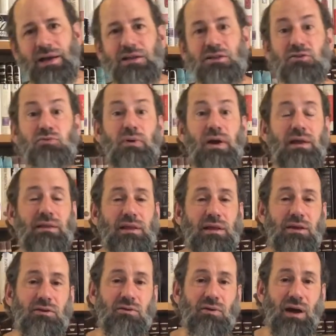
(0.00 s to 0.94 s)
Israeli
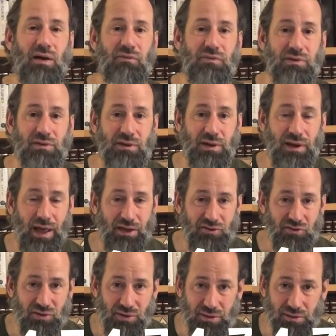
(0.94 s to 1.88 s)
Krav
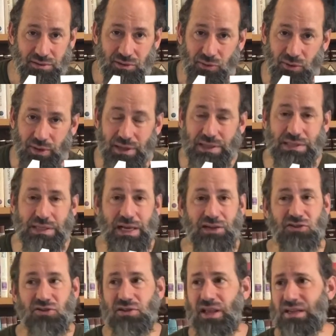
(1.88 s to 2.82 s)
International, an
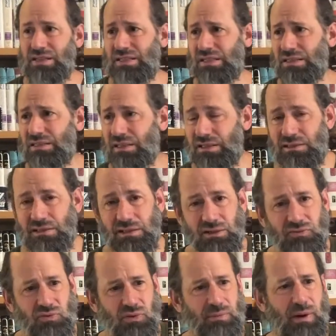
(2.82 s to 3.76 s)
organization that has existed
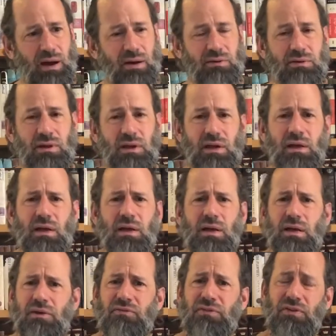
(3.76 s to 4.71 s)
for about
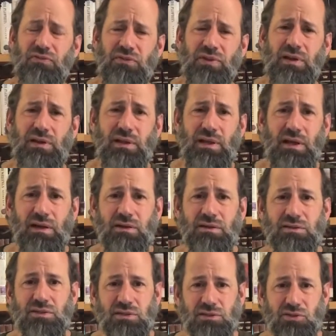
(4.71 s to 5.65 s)
15
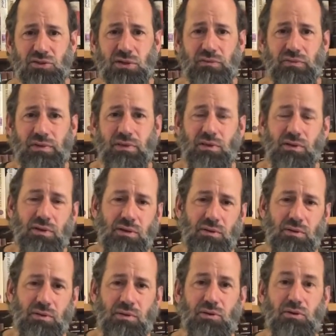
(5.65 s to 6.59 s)
years, serving the
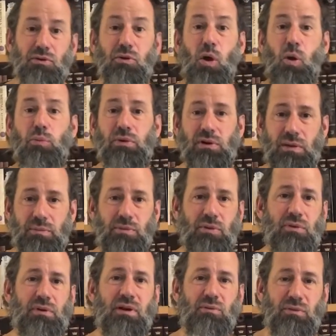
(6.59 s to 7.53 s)
global
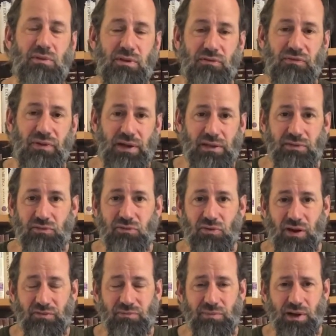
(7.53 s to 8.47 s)
community with effective
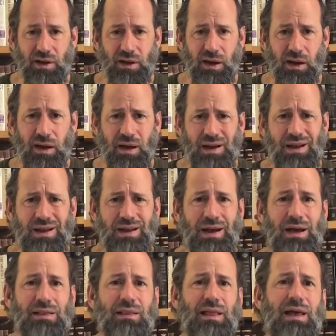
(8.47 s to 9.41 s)
Krav Maga.
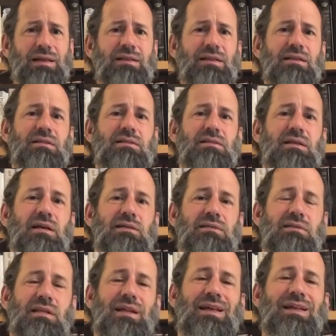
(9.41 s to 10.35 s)
I'd like to discuss
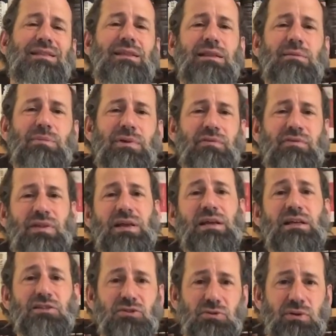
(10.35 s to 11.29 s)
today a little bit of the
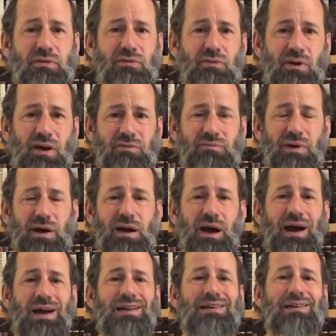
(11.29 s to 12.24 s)
history of Krav
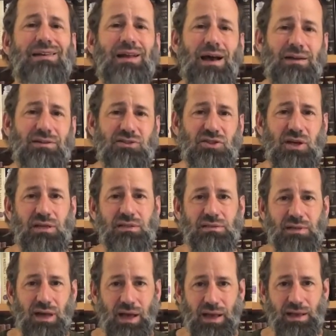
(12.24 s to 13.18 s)
Maga, not just
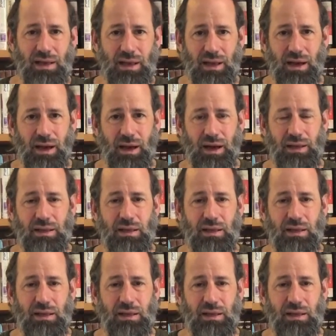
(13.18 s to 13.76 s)
IKI.